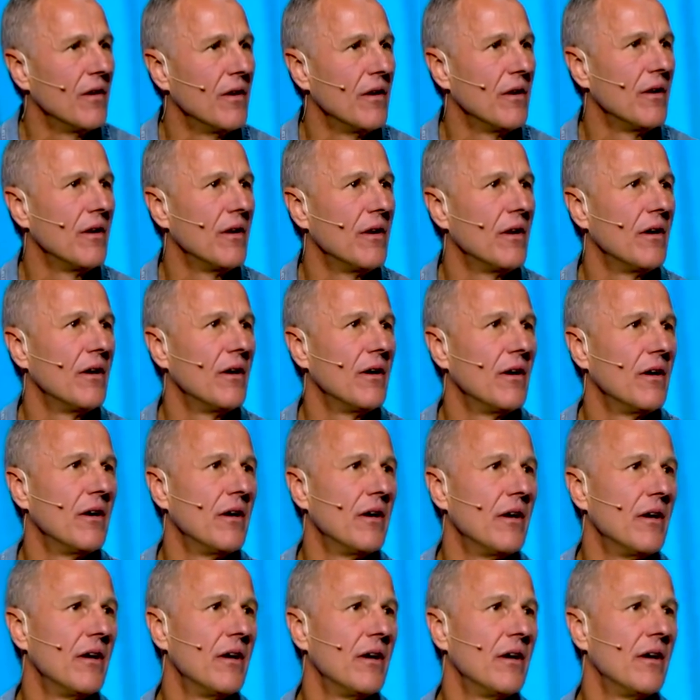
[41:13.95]

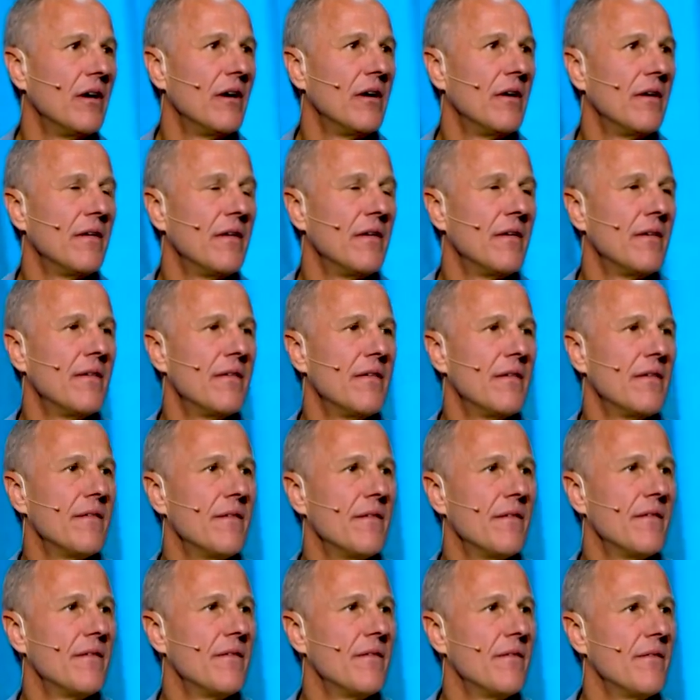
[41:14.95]

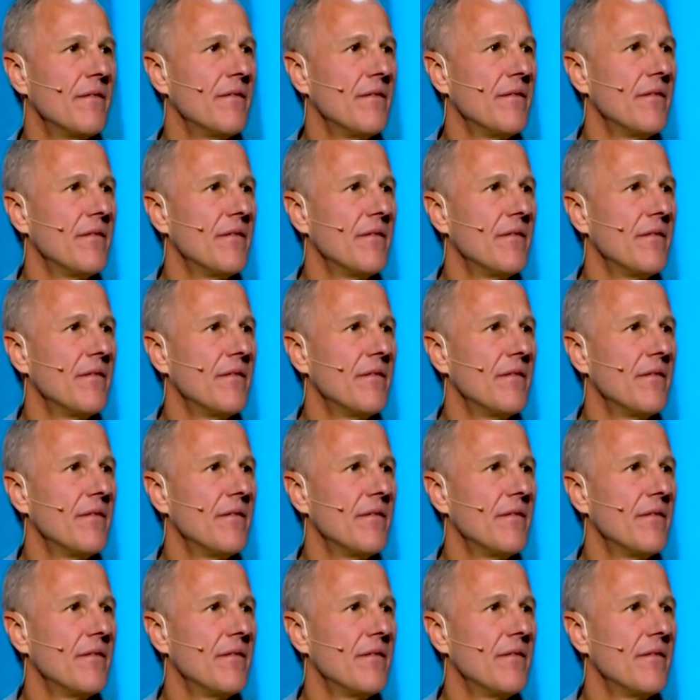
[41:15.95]
(silence)